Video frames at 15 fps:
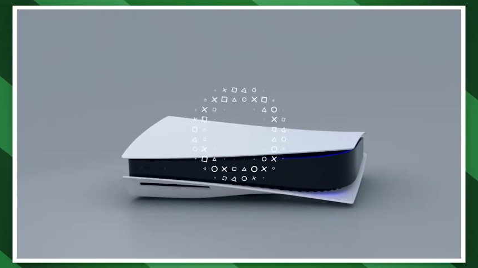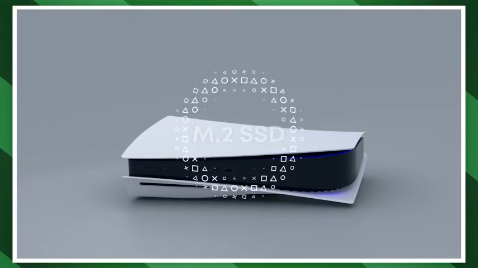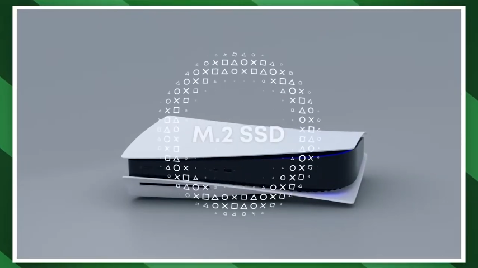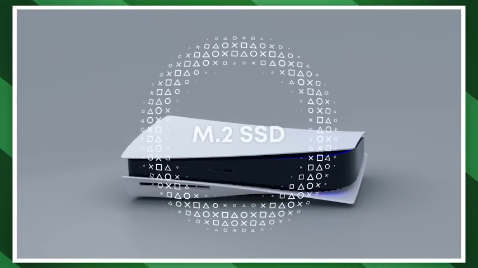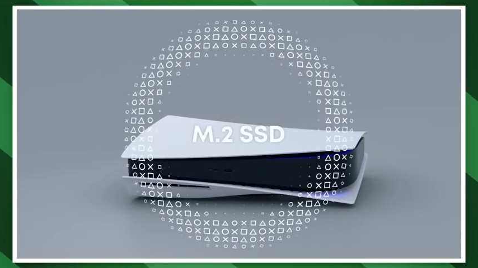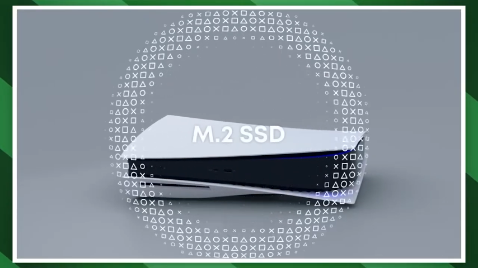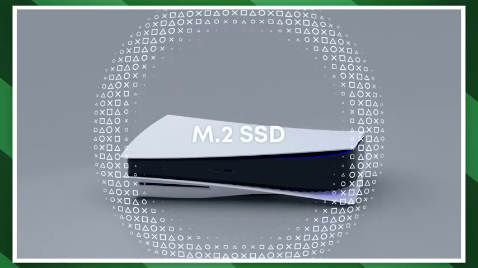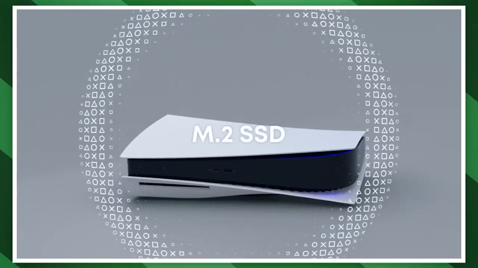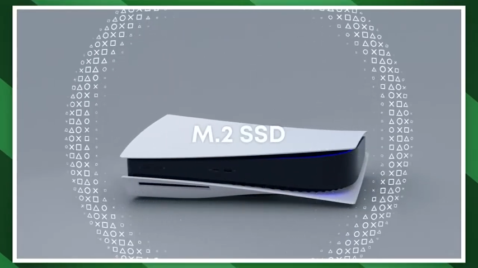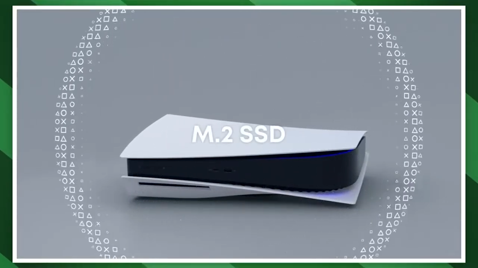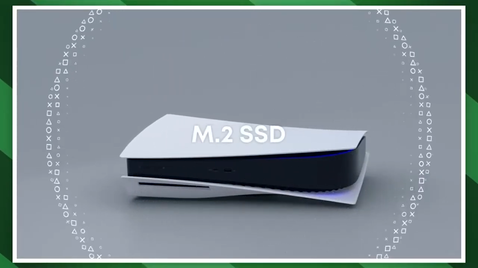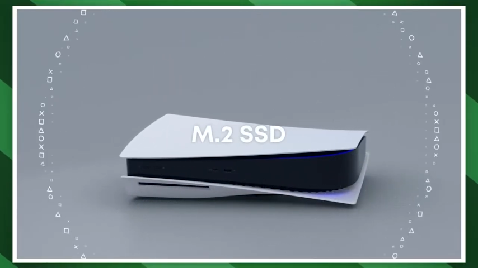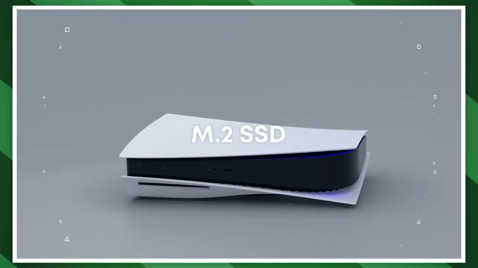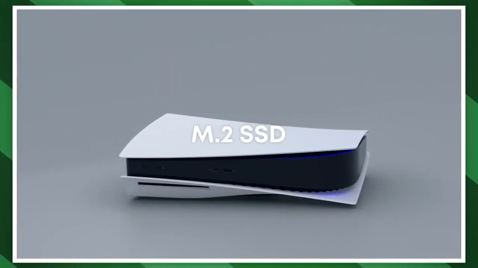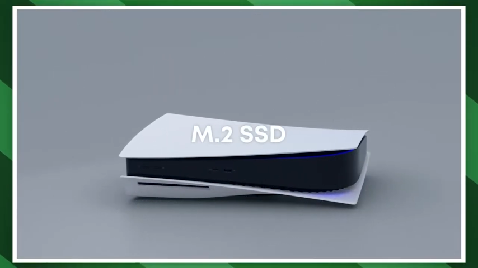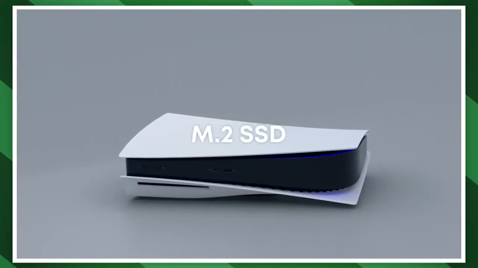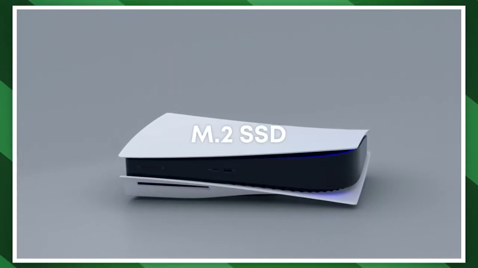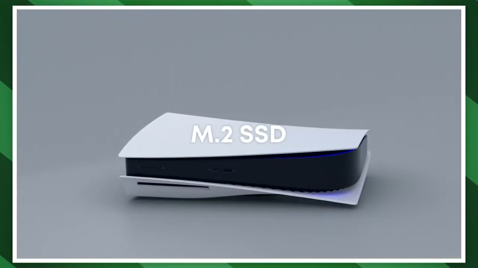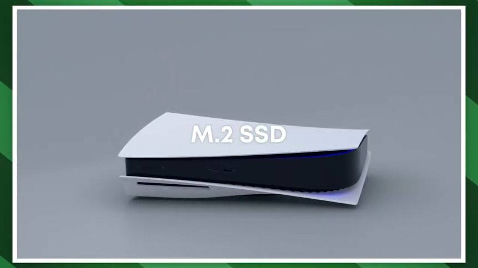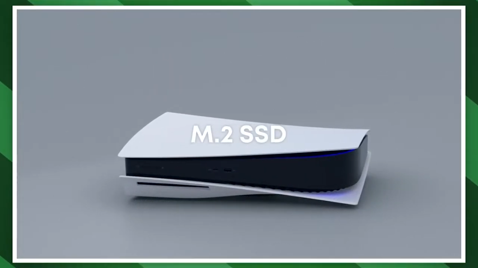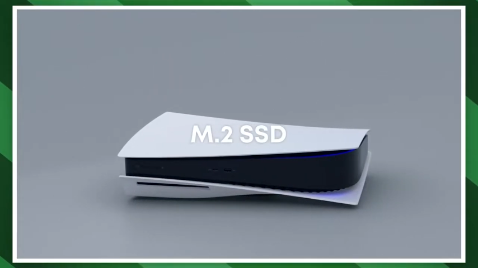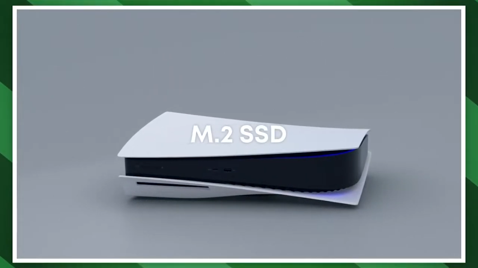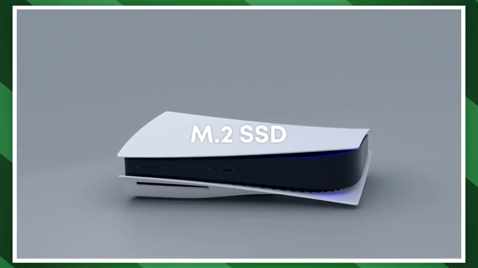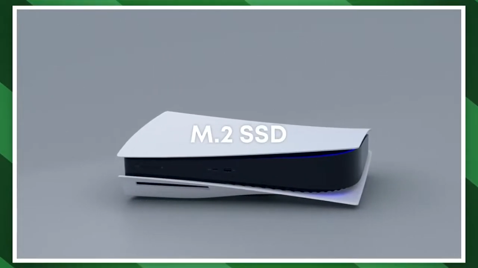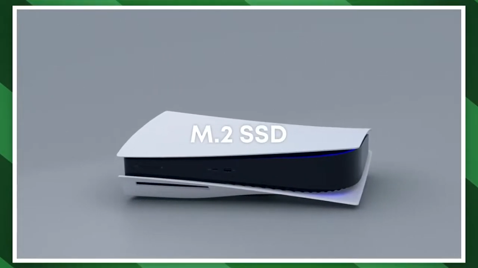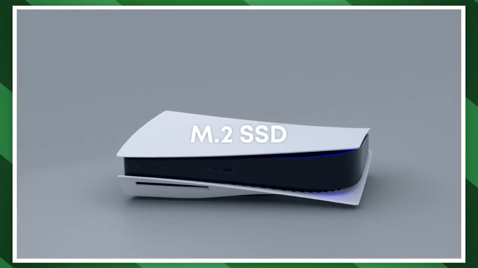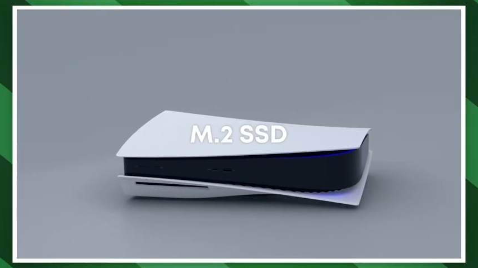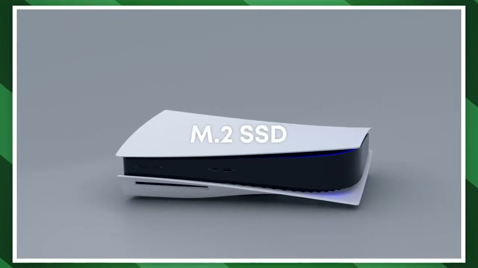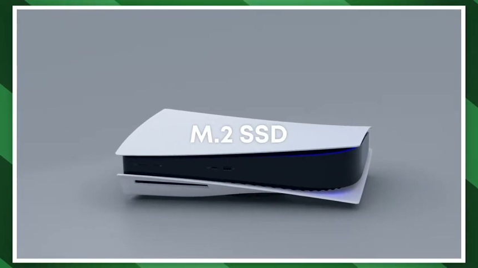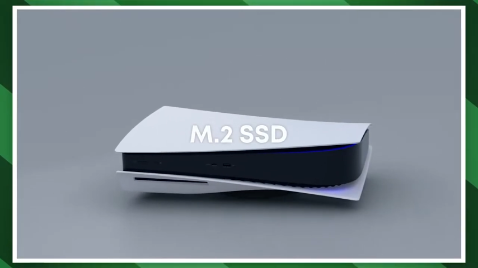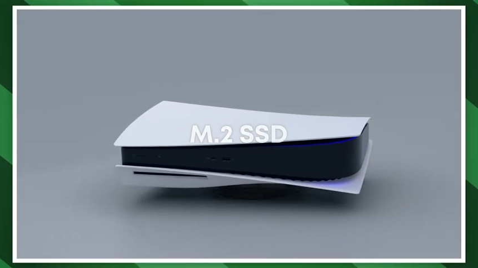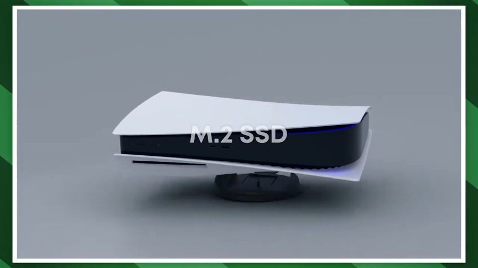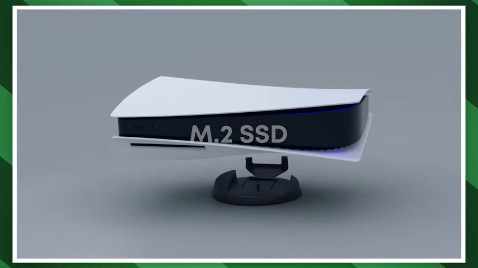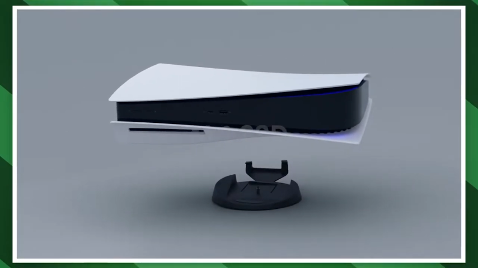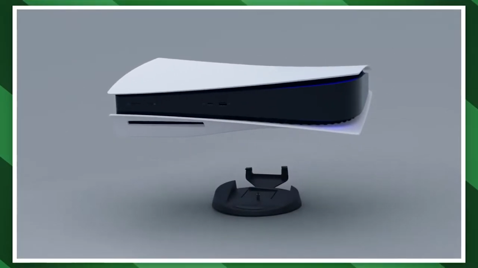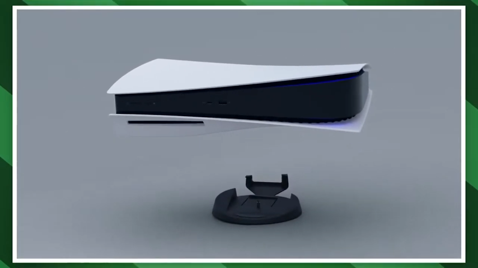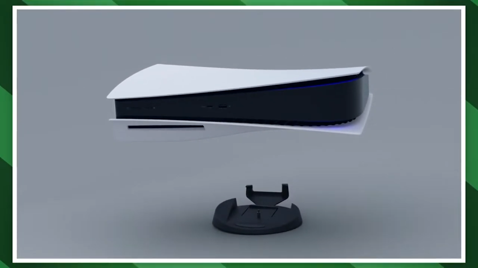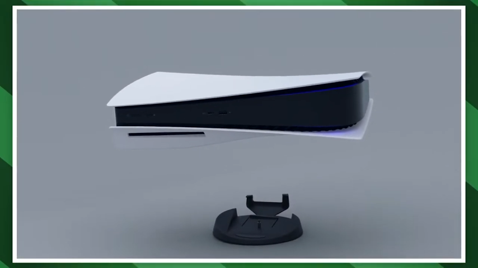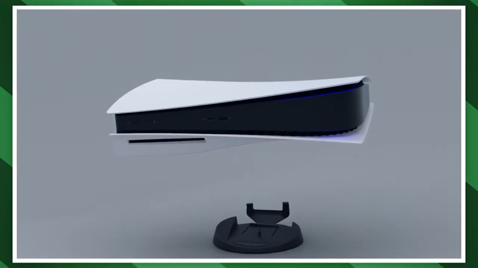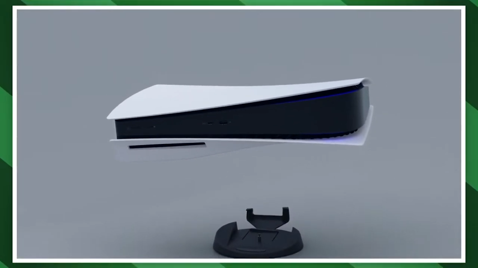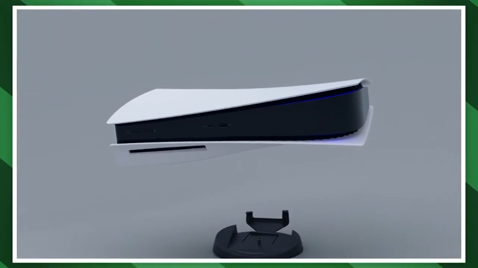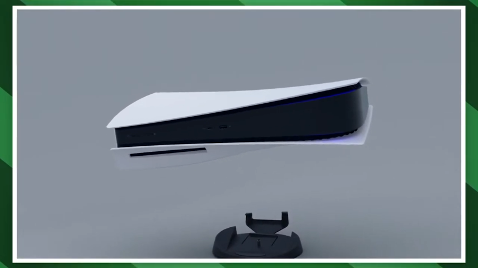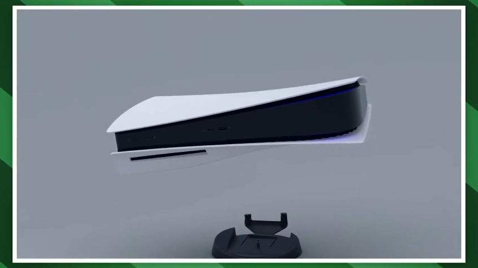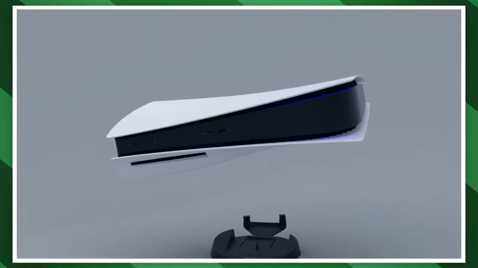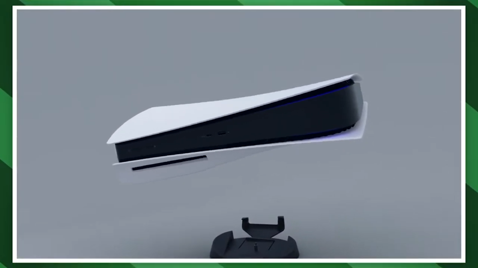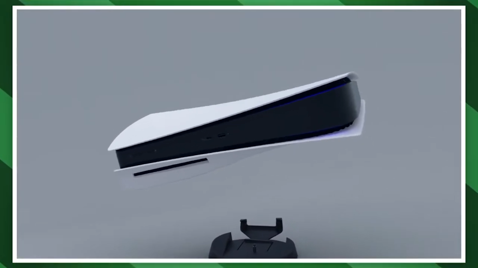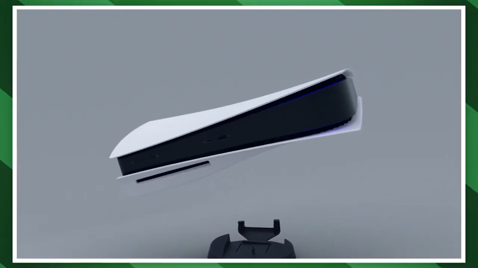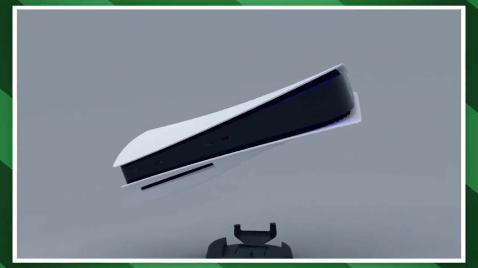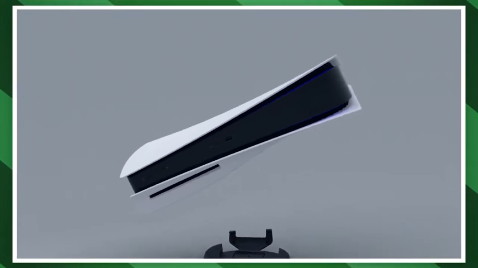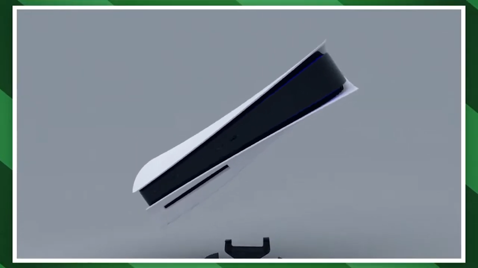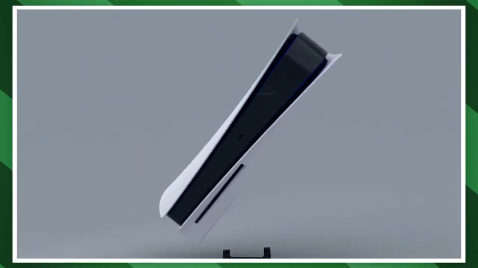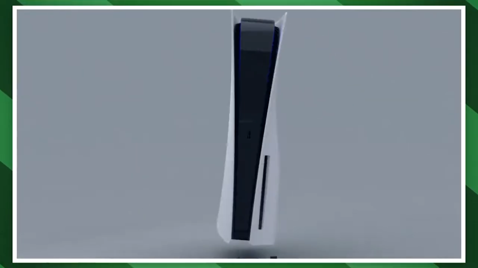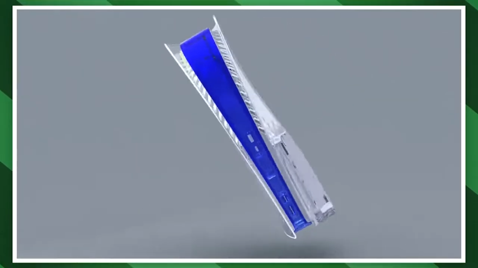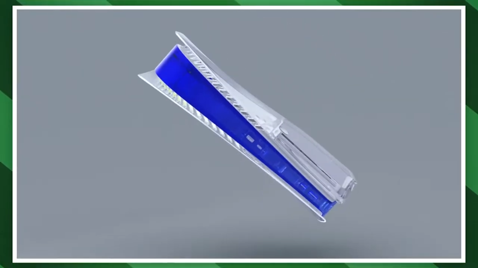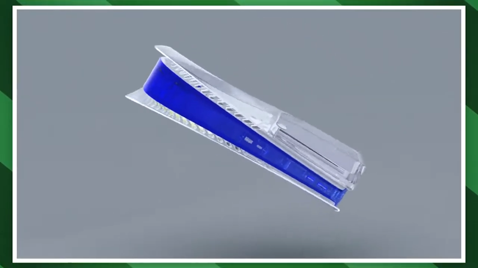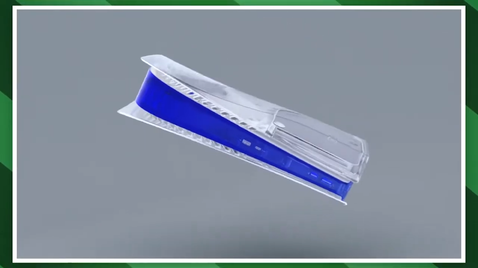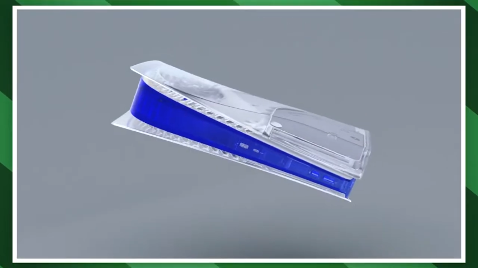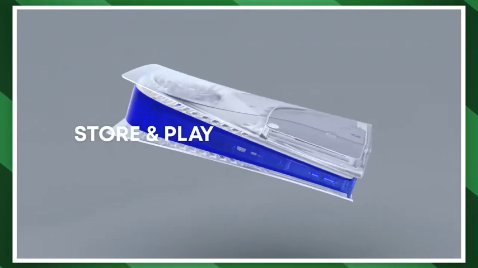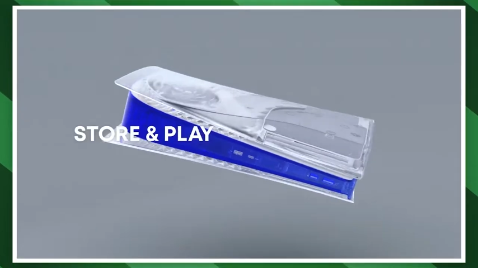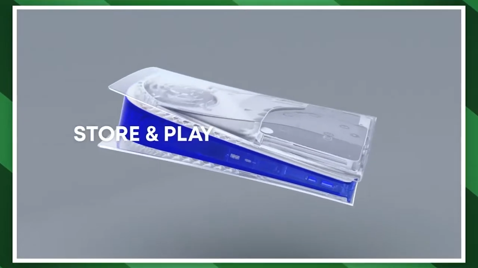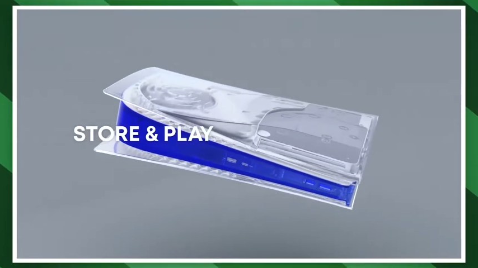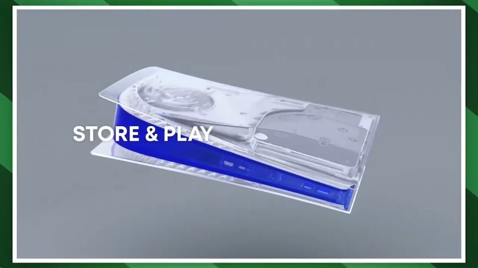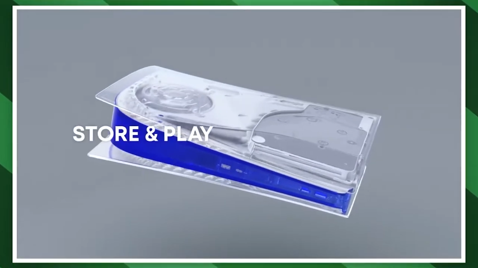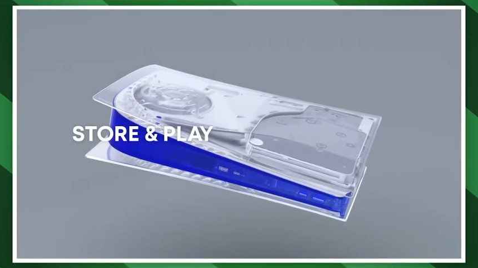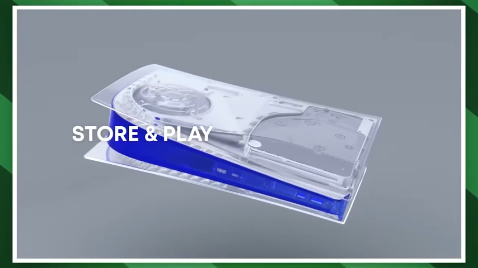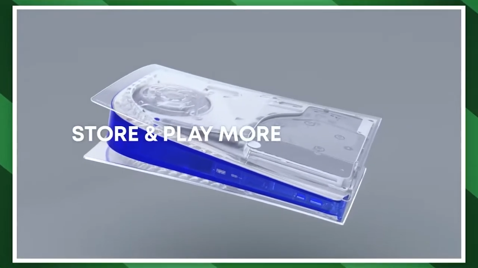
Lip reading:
[unreadable: no face in view]